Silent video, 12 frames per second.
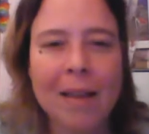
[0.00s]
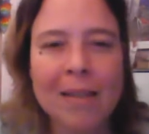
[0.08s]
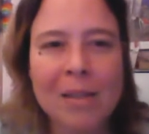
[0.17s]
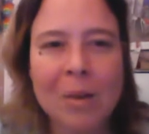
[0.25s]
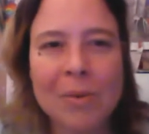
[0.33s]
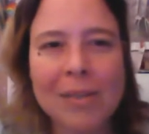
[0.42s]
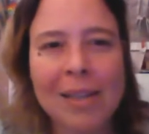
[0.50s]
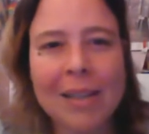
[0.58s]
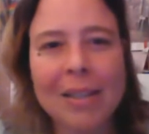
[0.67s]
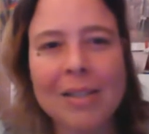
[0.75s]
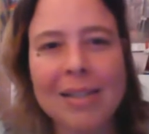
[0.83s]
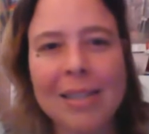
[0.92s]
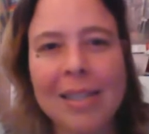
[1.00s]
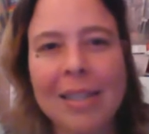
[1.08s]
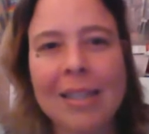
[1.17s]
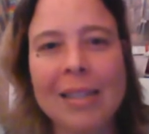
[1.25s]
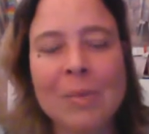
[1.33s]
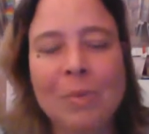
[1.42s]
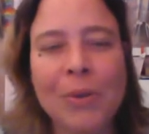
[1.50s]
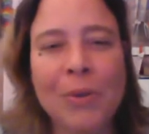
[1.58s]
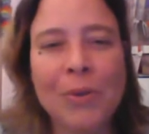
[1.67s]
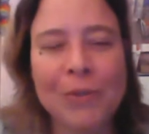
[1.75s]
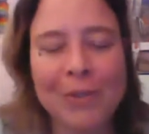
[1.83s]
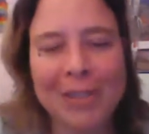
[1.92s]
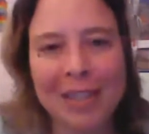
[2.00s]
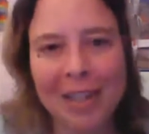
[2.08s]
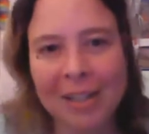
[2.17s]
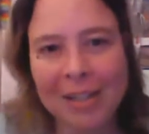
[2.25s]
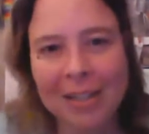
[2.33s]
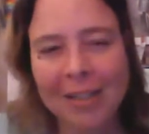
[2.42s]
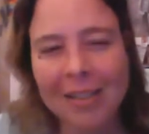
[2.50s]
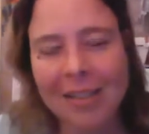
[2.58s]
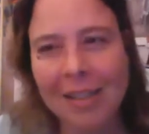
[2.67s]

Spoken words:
It's almost like you're sitting in this beautiful tunnel